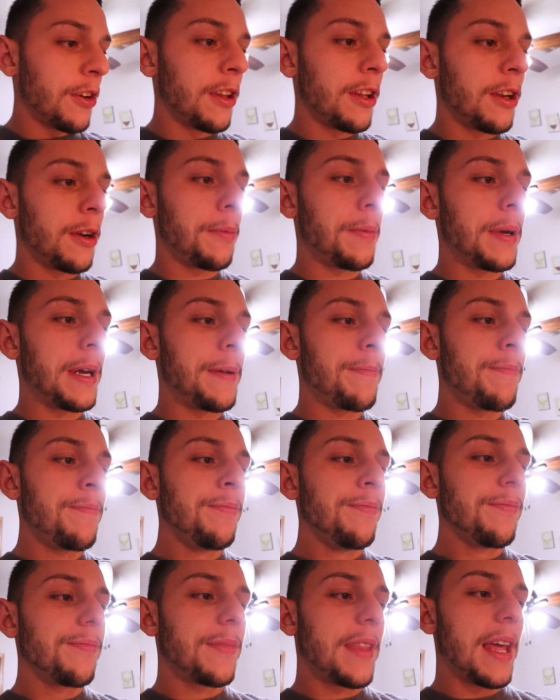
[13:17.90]
a little bit.
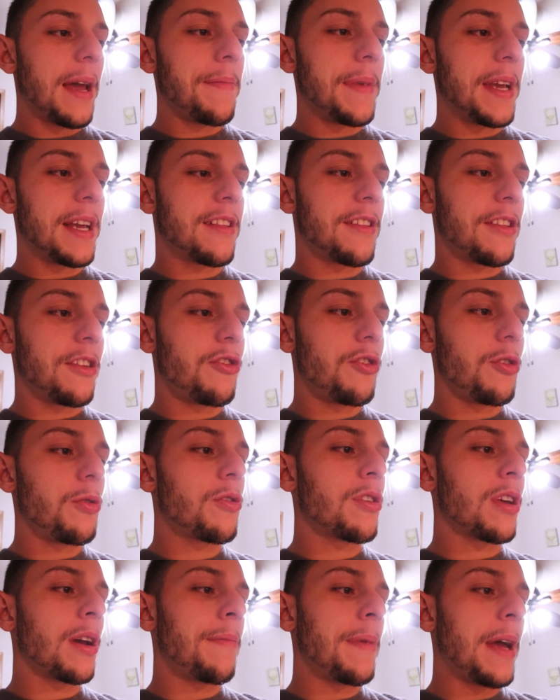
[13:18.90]
That makes the
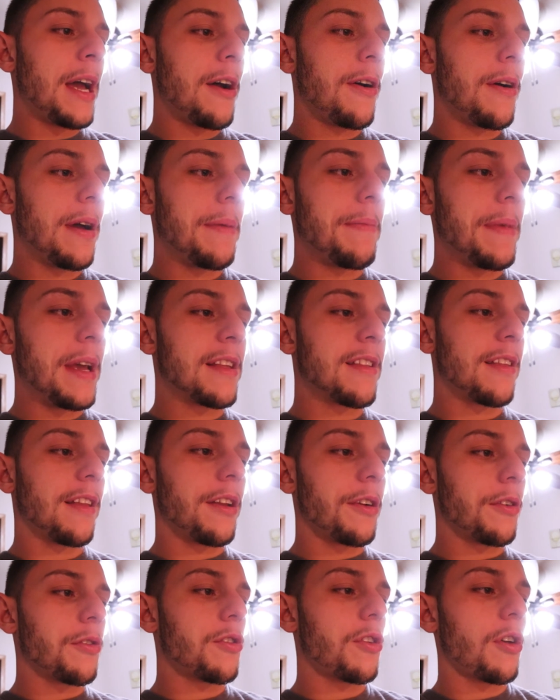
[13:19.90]
juice come out and makes a
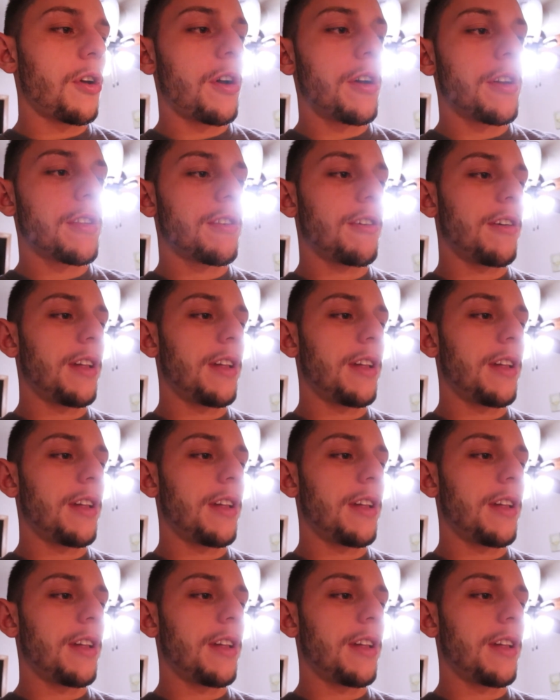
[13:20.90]
little sauce.